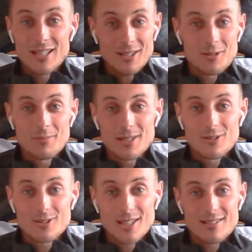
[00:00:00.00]
It could be
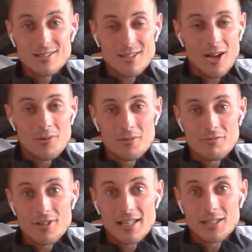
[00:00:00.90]
your chance to own
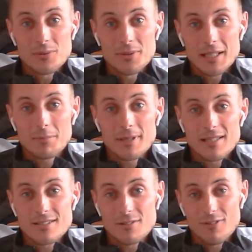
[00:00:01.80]
a really unique
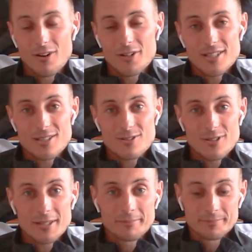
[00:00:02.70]
piece of LOROS
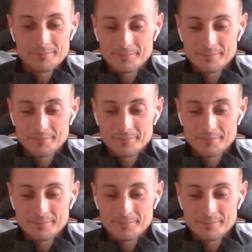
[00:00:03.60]
history.